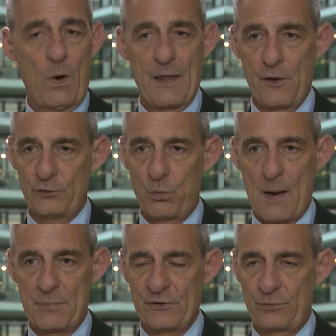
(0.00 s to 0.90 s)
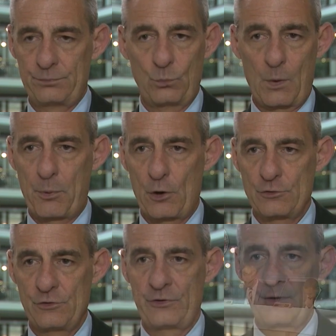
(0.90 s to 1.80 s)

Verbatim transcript: why those weapons were purchased.